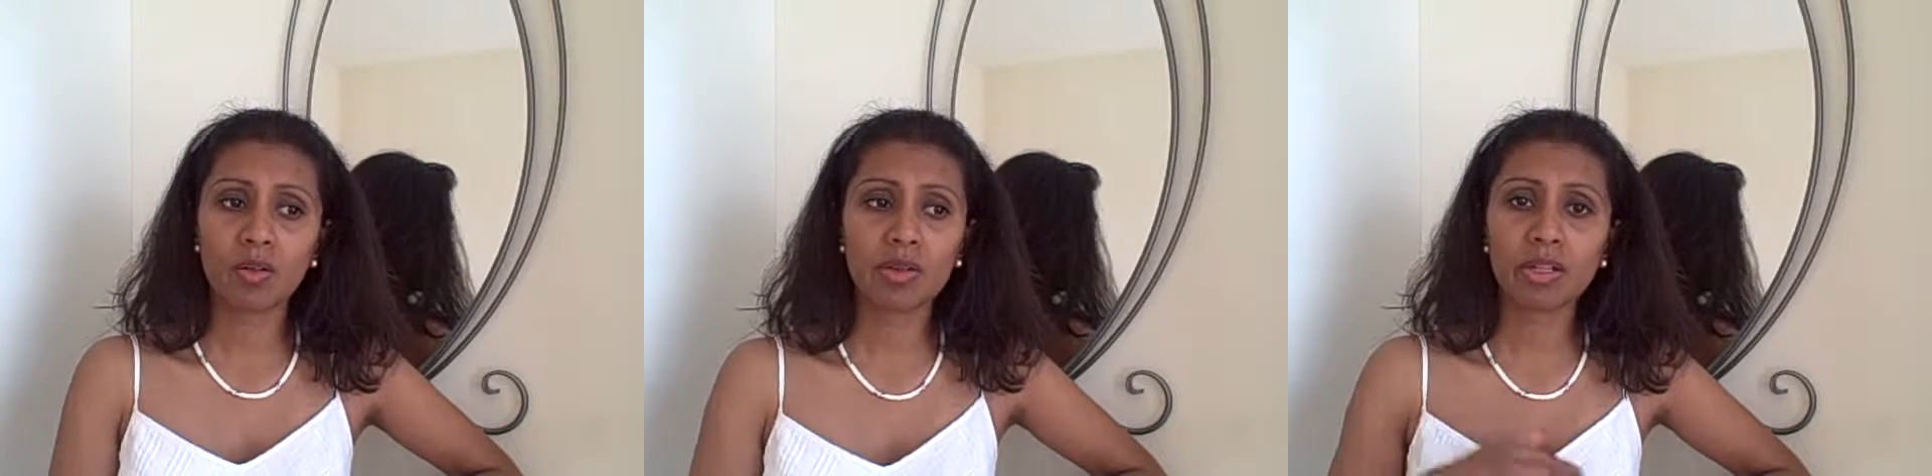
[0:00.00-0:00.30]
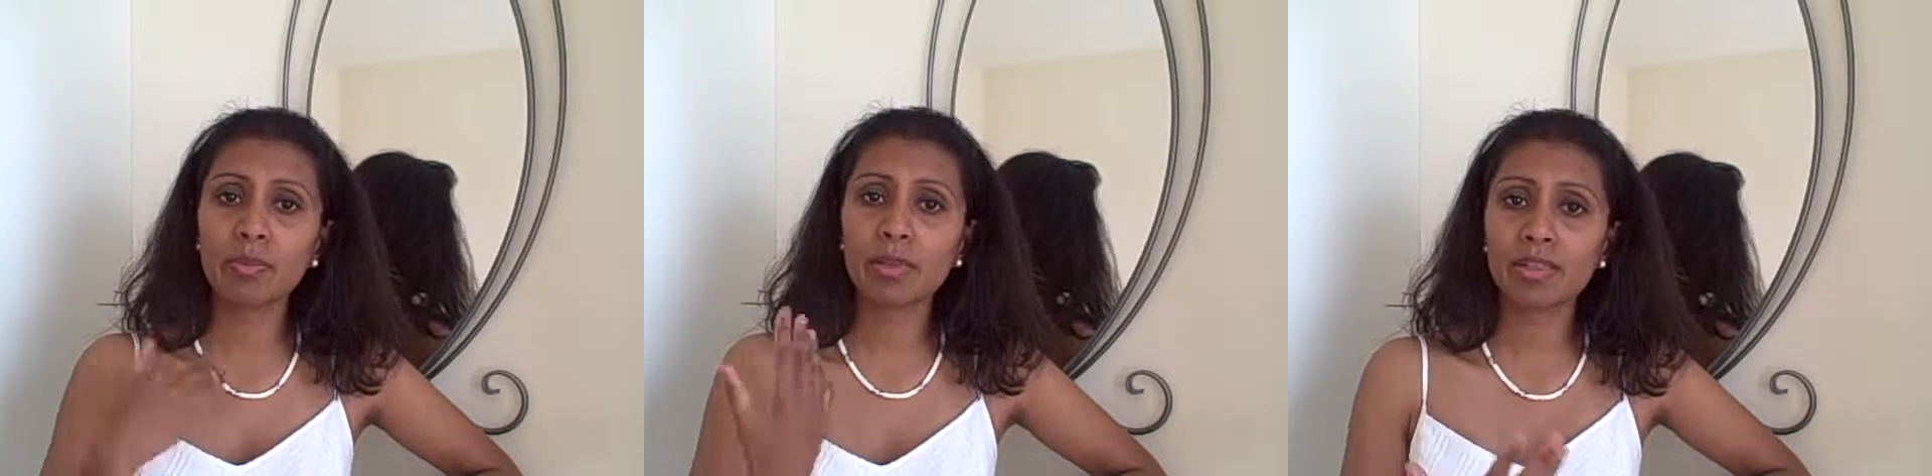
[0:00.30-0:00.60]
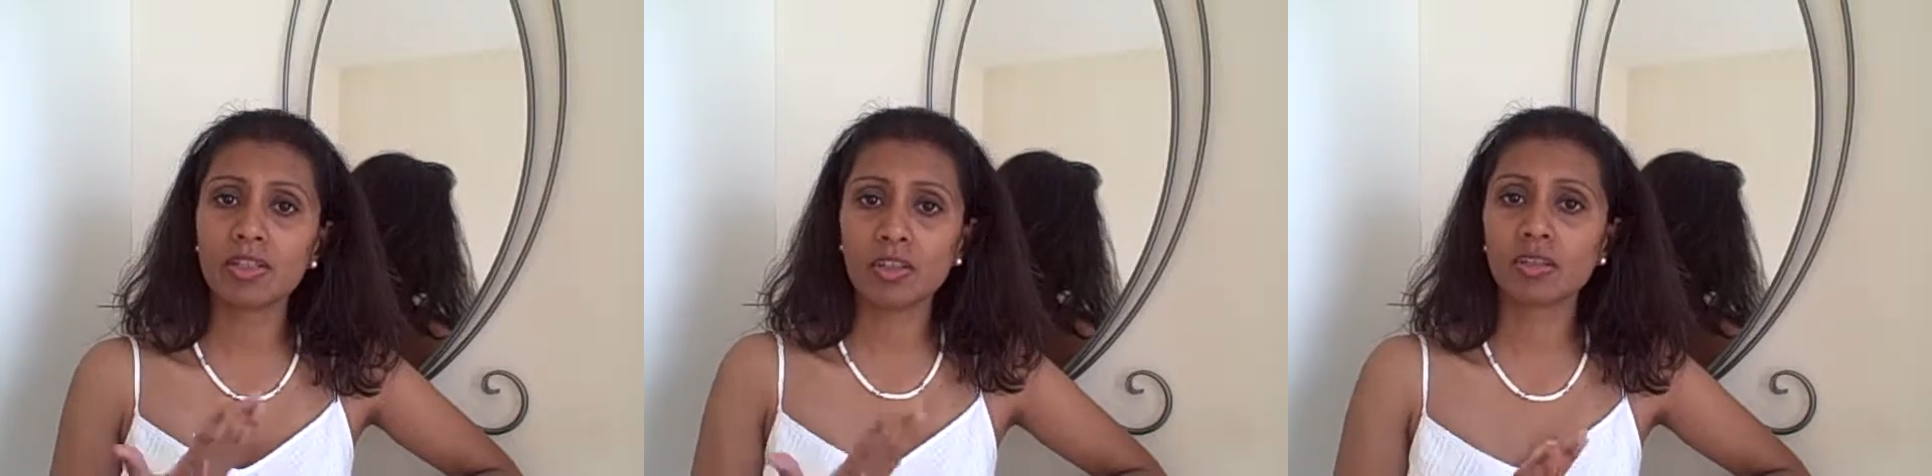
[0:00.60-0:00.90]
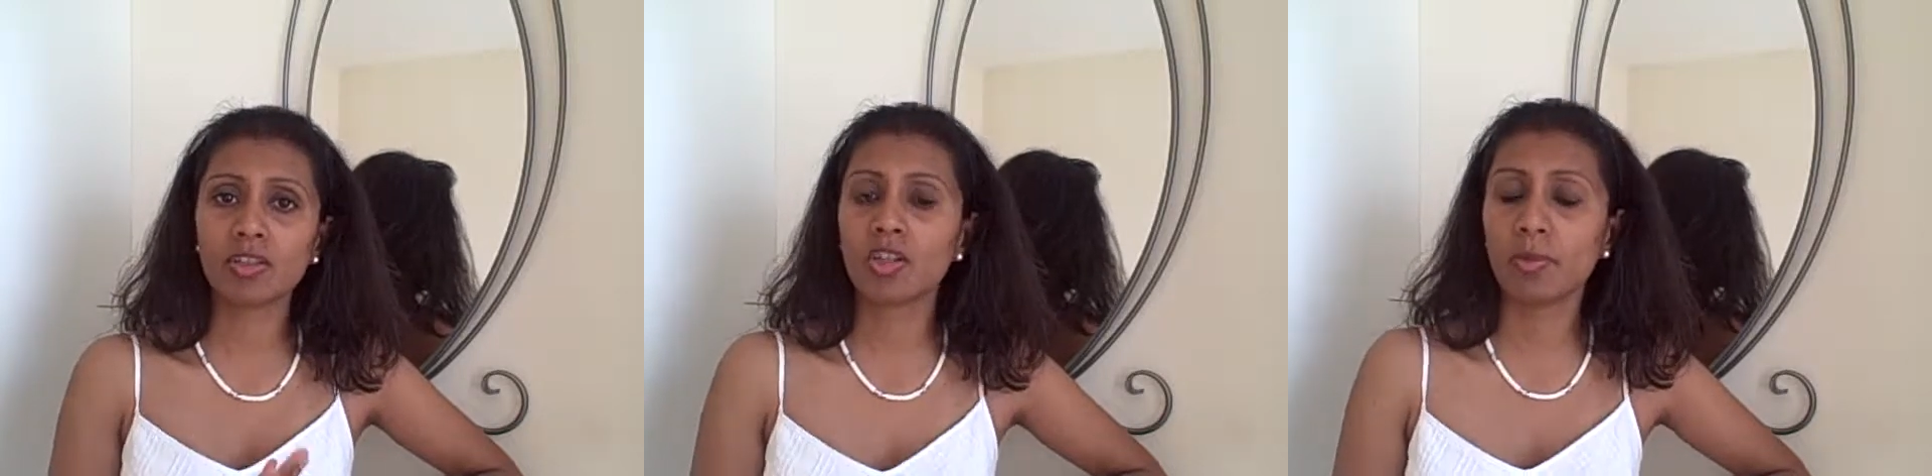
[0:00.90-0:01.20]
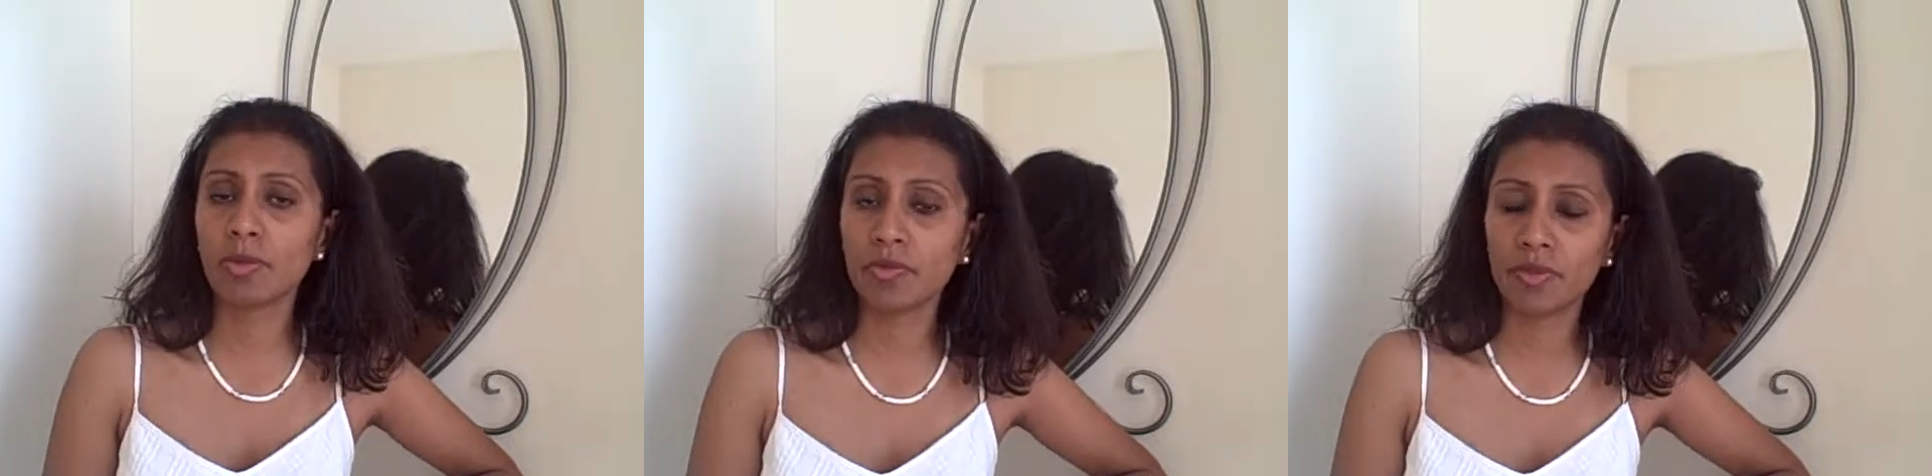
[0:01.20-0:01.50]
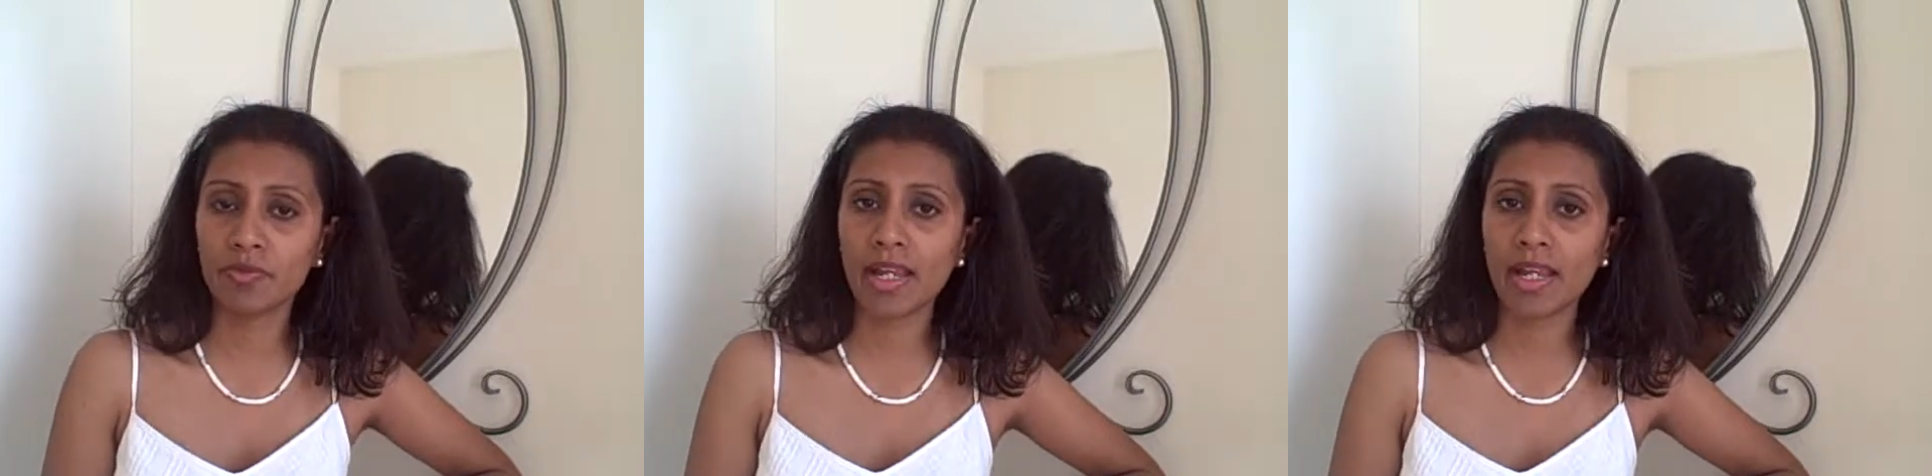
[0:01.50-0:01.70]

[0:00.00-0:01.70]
or it could be just the shape of your